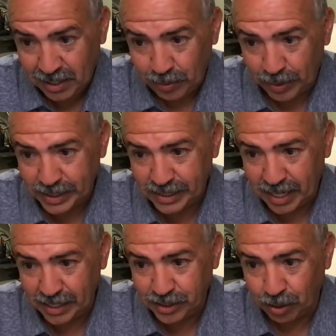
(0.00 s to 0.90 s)
What
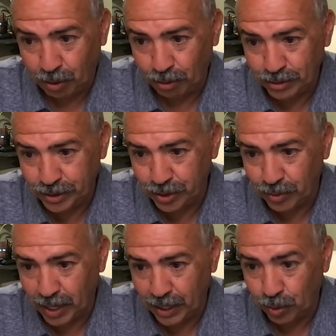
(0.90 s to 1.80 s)
size hose
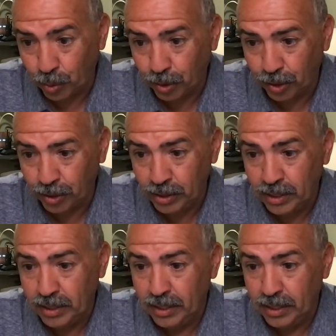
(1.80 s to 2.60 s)
do I order?